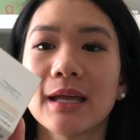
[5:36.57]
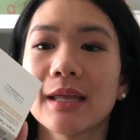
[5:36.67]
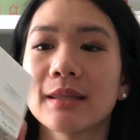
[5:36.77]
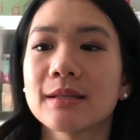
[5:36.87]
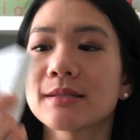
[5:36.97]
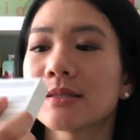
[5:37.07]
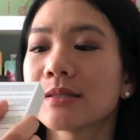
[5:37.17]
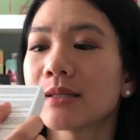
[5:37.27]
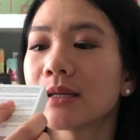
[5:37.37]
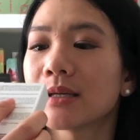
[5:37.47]
and this
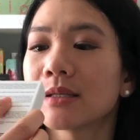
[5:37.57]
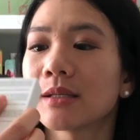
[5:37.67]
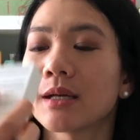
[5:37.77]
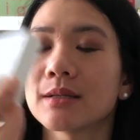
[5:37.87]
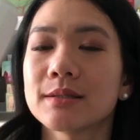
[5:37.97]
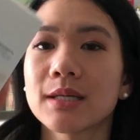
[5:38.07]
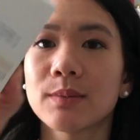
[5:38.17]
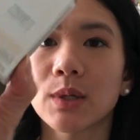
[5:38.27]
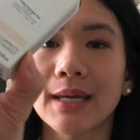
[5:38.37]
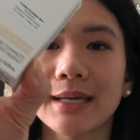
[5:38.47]
is in
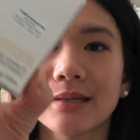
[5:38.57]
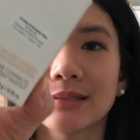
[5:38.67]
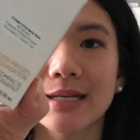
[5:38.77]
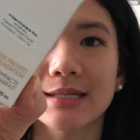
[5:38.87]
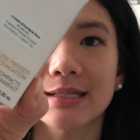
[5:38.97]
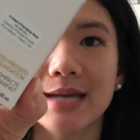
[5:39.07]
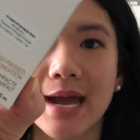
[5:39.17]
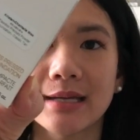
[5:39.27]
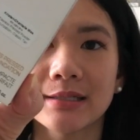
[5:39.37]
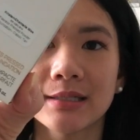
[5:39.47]
W8 Classic
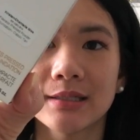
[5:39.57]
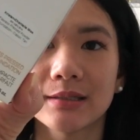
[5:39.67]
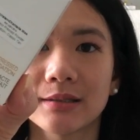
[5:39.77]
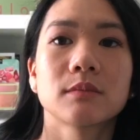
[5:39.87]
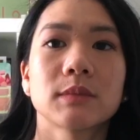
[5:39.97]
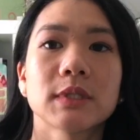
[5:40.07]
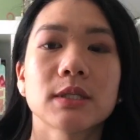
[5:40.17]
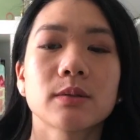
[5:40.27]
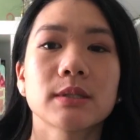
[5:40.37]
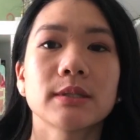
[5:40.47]
10.
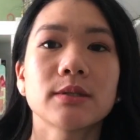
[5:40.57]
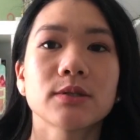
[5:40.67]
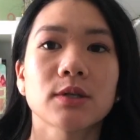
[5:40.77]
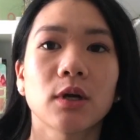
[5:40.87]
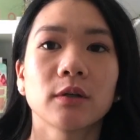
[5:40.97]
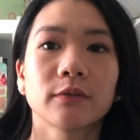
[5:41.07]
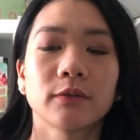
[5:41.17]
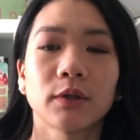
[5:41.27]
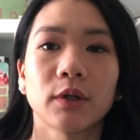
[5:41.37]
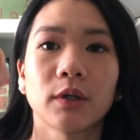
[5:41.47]
So it's a little dark
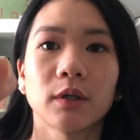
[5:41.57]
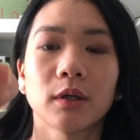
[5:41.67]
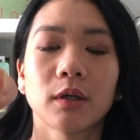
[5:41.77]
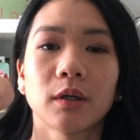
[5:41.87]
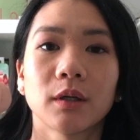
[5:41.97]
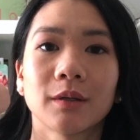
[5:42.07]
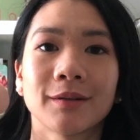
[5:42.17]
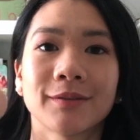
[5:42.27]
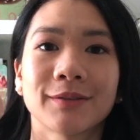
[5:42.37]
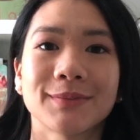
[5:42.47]
for
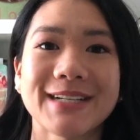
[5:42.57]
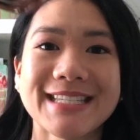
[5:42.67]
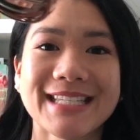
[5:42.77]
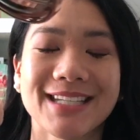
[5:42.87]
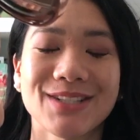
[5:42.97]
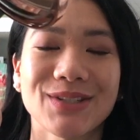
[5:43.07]
my skin